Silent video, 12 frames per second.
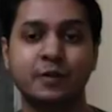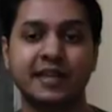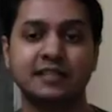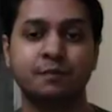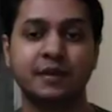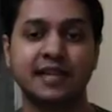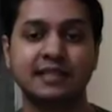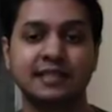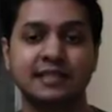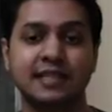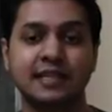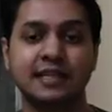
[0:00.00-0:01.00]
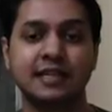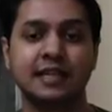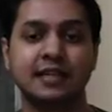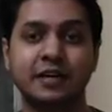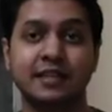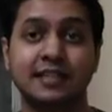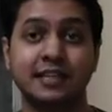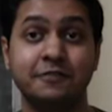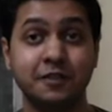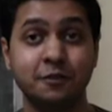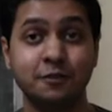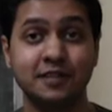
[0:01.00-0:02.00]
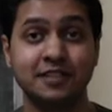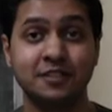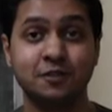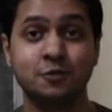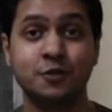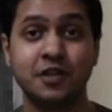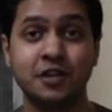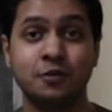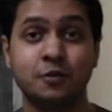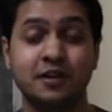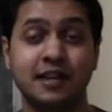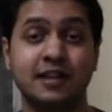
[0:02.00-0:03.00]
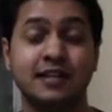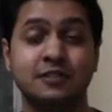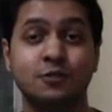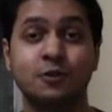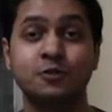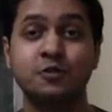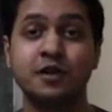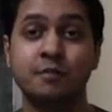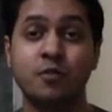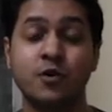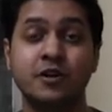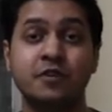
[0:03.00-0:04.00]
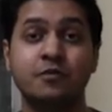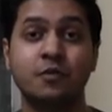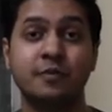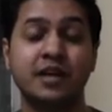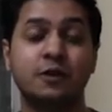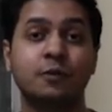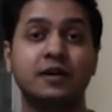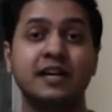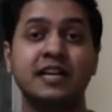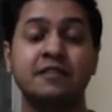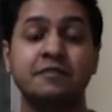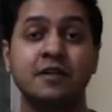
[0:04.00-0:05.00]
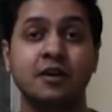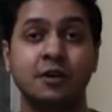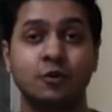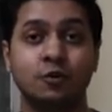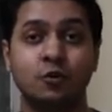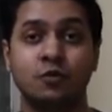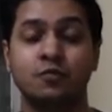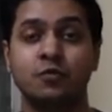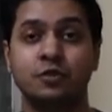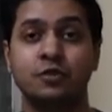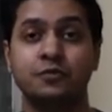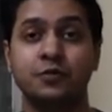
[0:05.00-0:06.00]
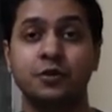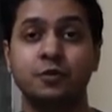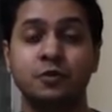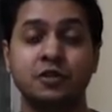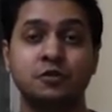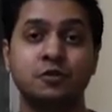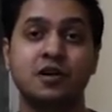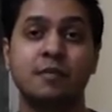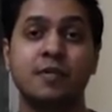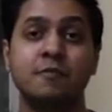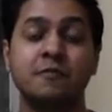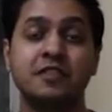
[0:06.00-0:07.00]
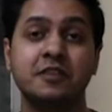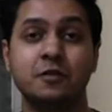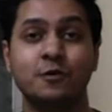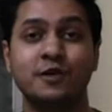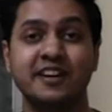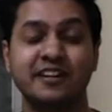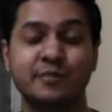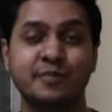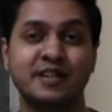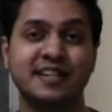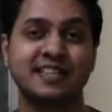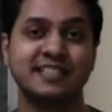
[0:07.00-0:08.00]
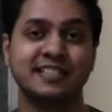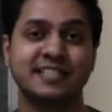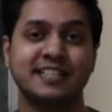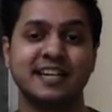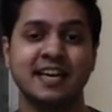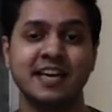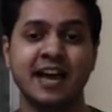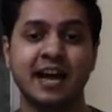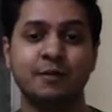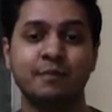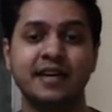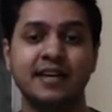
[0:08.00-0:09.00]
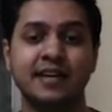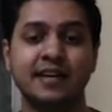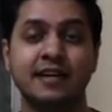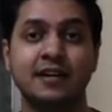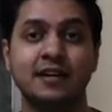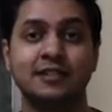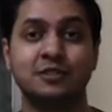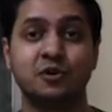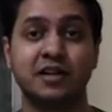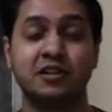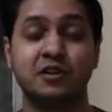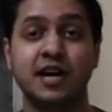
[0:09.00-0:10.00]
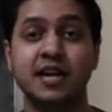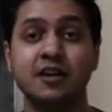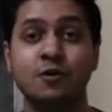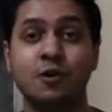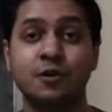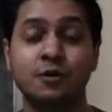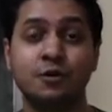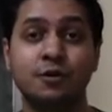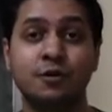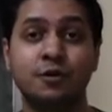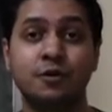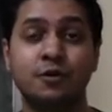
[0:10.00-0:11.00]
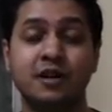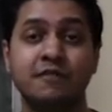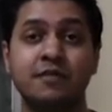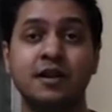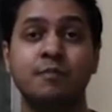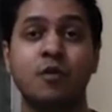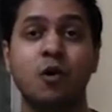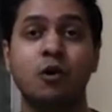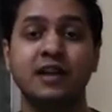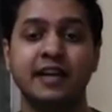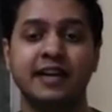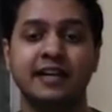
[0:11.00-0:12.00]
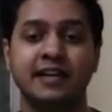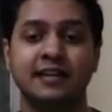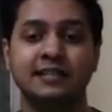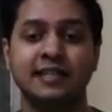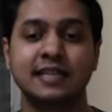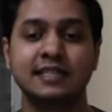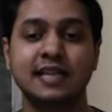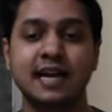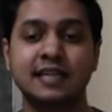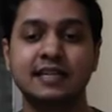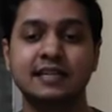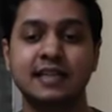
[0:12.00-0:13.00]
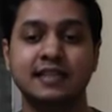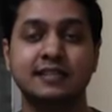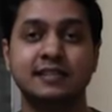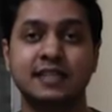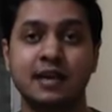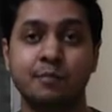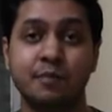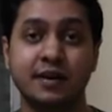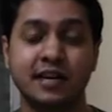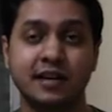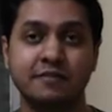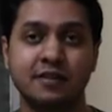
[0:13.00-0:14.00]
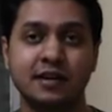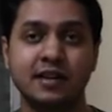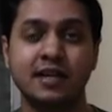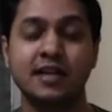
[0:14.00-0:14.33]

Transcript: to express. Even though there's a story to tell, it's also important for me to leave room for the viewers to come up with their own interpretation and meaning. So I try not to develop all areas exactly at the same level,